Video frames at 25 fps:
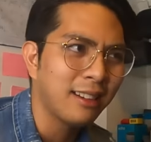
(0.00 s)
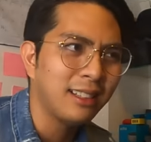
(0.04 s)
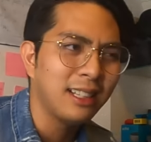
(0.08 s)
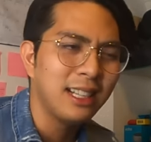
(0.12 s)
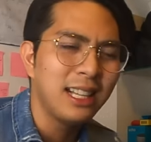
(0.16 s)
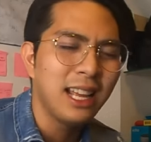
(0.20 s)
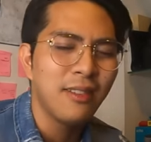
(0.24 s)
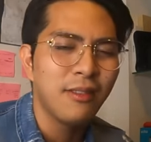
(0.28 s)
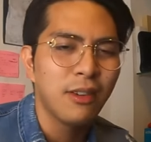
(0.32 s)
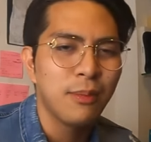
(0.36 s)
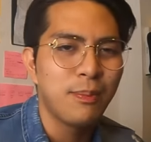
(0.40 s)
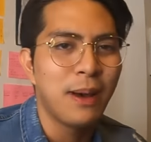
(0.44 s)
I
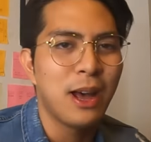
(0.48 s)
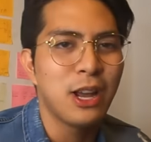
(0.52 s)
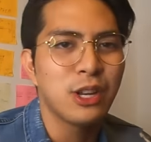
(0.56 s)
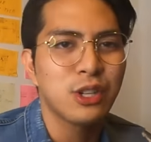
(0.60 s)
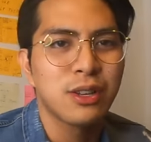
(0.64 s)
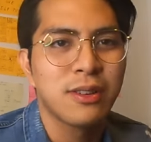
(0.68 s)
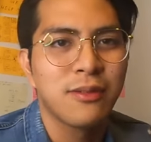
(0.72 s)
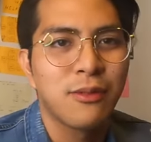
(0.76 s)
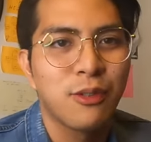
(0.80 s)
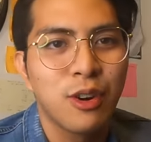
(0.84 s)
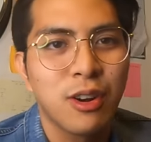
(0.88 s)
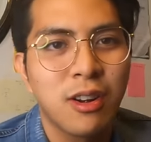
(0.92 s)
really have a
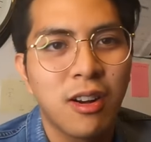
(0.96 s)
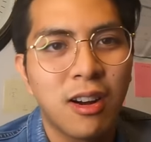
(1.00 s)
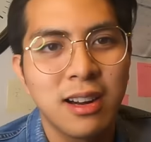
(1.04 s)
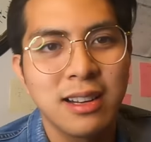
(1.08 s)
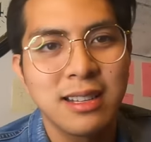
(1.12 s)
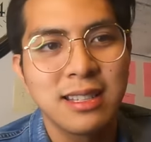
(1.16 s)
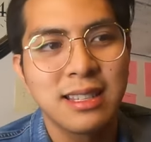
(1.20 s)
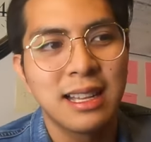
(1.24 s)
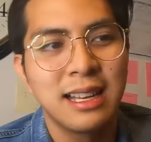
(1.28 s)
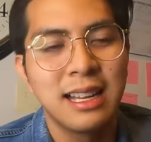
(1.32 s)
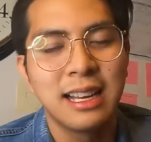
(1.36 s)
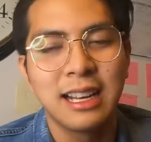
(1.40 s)
passion for
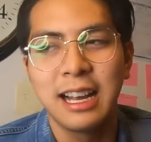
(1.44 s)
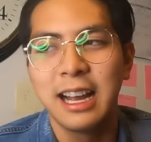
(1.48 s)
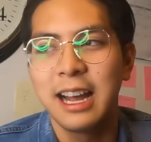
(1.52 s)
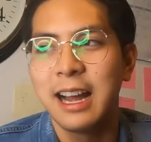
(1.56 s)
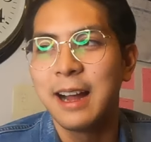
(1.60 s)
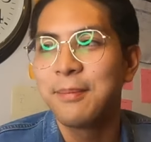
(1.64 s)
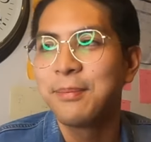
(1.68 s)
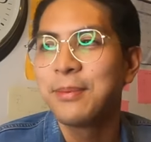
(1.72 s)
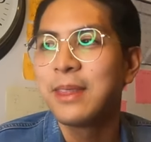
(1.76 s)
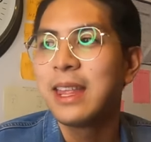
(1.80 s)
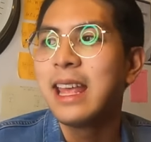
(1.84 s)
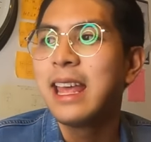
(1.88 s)
cars
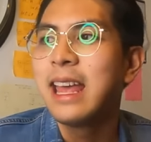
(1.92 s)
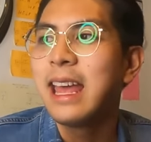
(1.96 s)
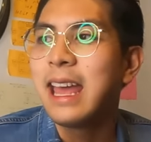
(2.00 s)
talaga.